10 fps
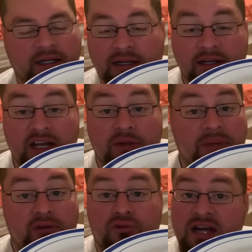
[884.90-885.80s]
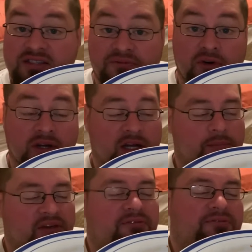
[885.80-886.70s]
gonna be restful, gonna
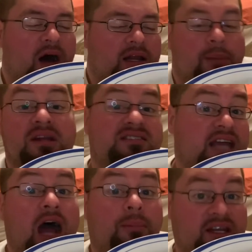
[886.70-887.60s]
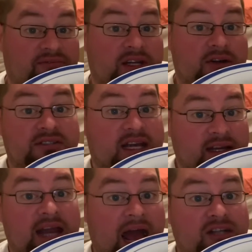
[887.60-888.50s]
be fun. I'm gonna see how many videos I can
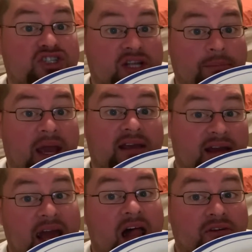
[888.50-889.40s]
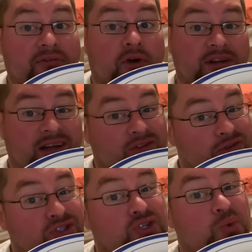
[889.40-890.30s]
actually make in California.
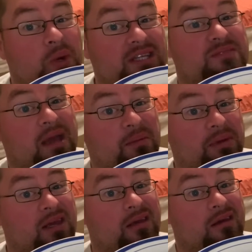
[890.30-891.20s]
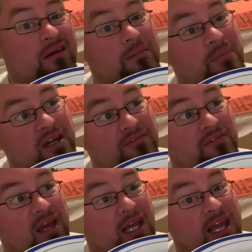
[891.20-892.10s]
Those two weeks may be a bit of a
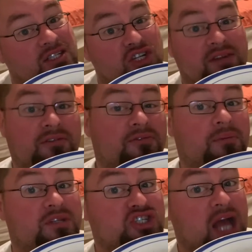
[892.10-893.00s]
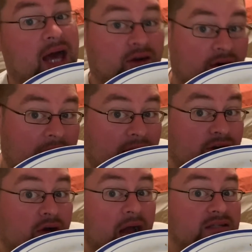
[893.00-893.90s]
vacation even from the channel. I don't
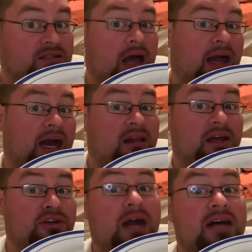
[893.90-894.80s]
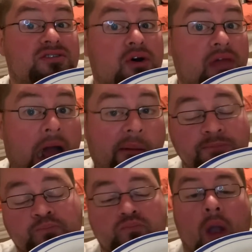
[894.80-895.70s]
know, guys. I gotta let you guys know that.
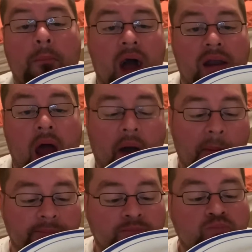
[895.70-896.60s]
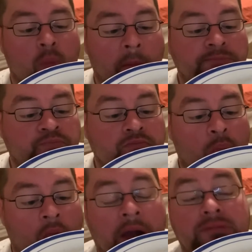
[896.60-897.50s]
But um,
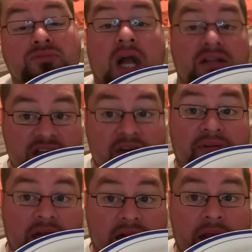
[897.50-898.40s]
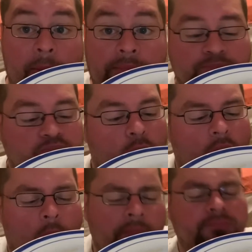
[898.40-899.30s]
definitely,
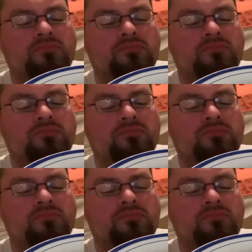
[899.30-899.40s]
mm.